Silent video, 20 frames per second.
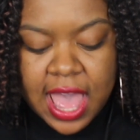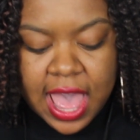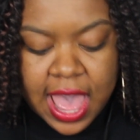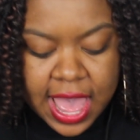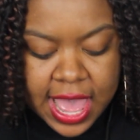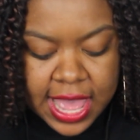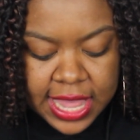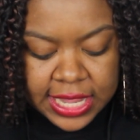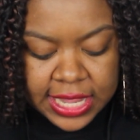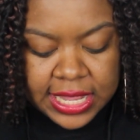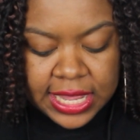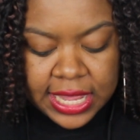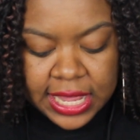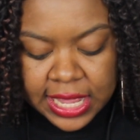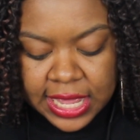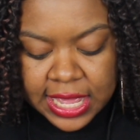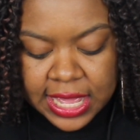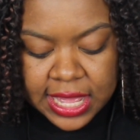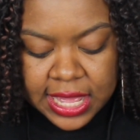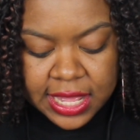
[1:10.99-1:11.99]
I
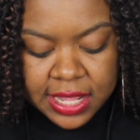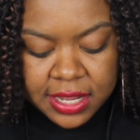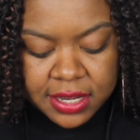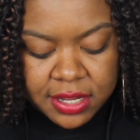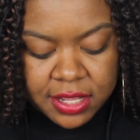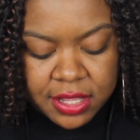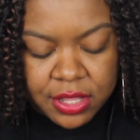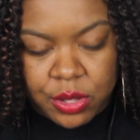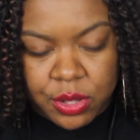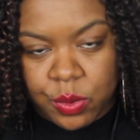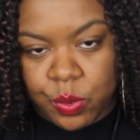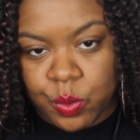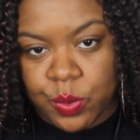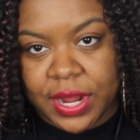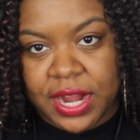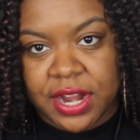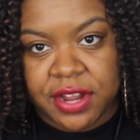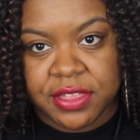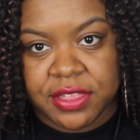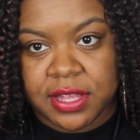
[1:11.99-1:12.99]
can
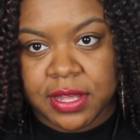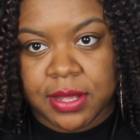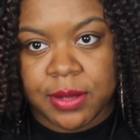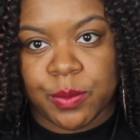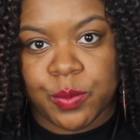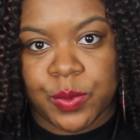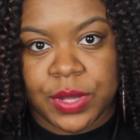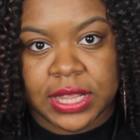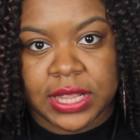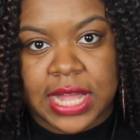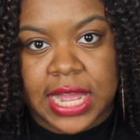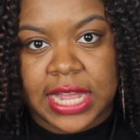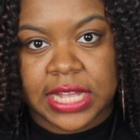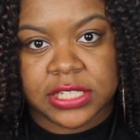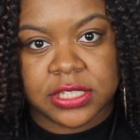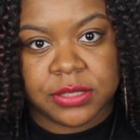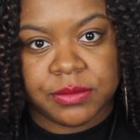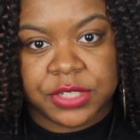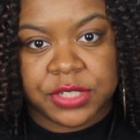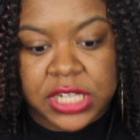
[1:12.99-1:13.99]
wear them with
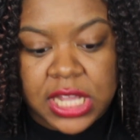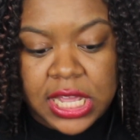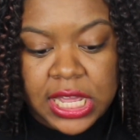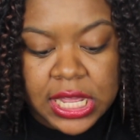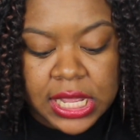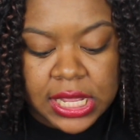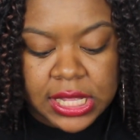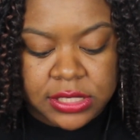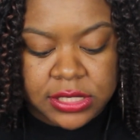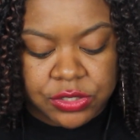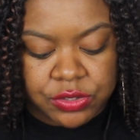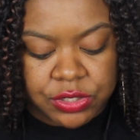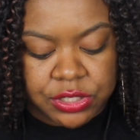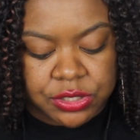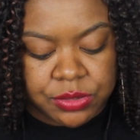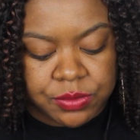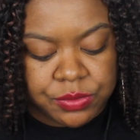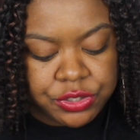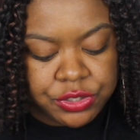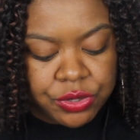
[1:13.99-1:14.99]
like some jeans or
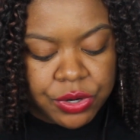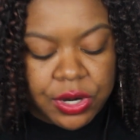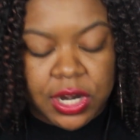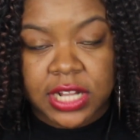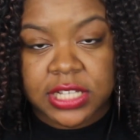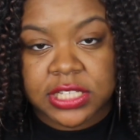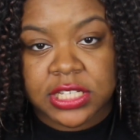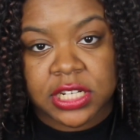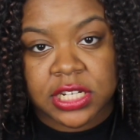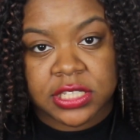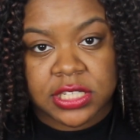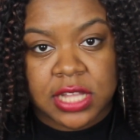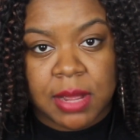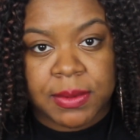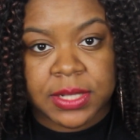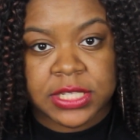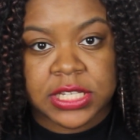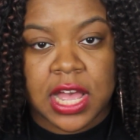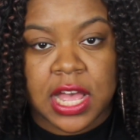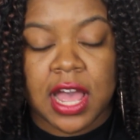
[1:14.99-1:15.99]
some shorts in the
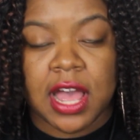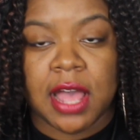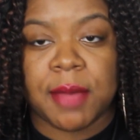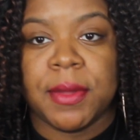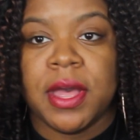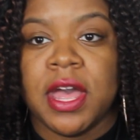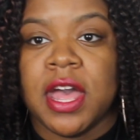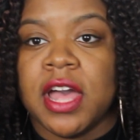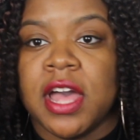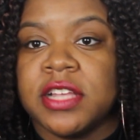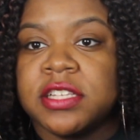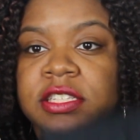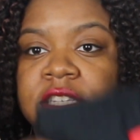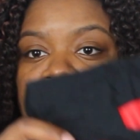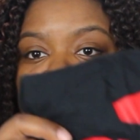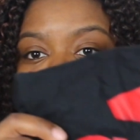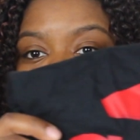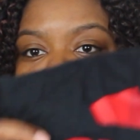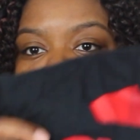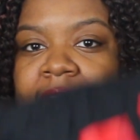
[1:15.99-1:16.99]
summertime.
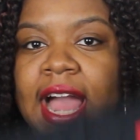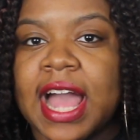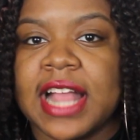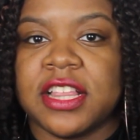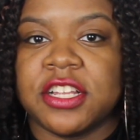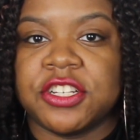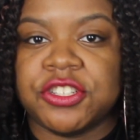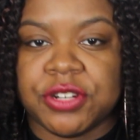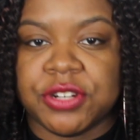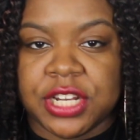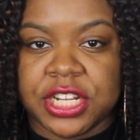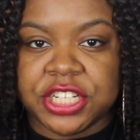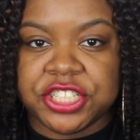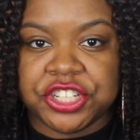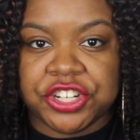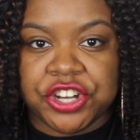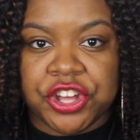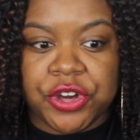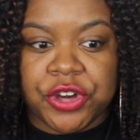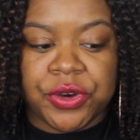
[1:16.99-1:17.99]
So I got the
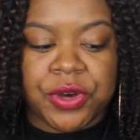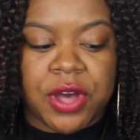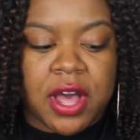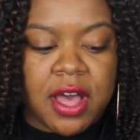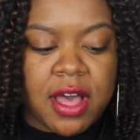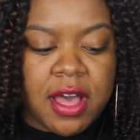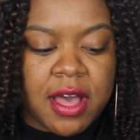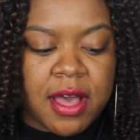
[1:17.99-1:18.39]
traditional